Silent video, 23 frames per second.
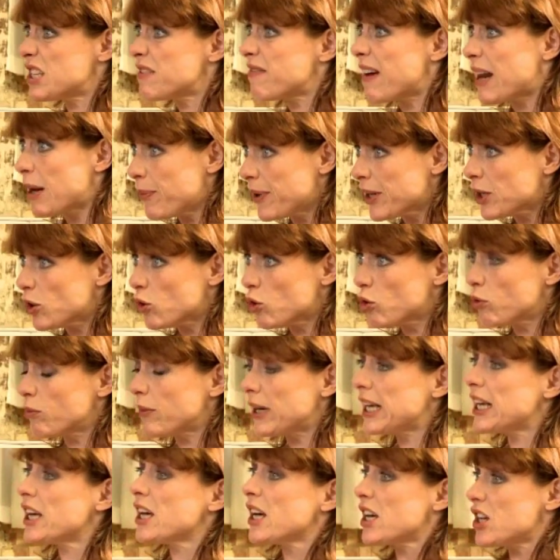developing
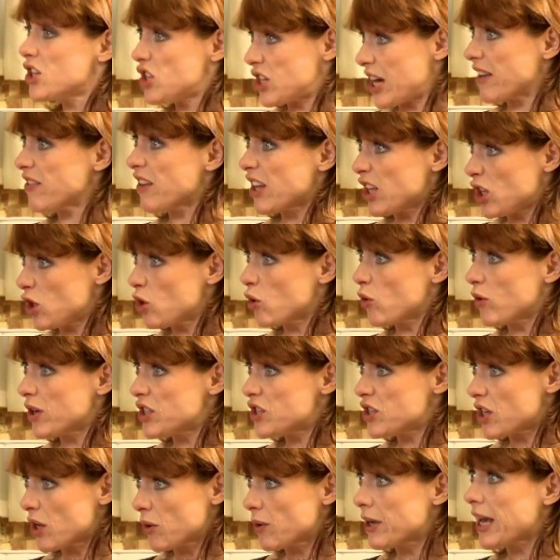normally, check their
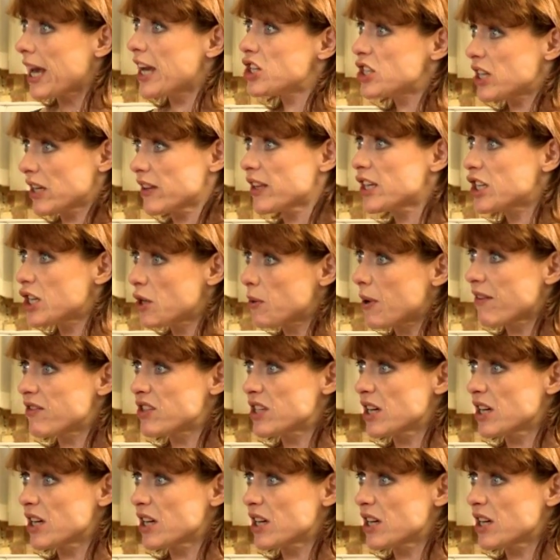urine's okay, check they don't have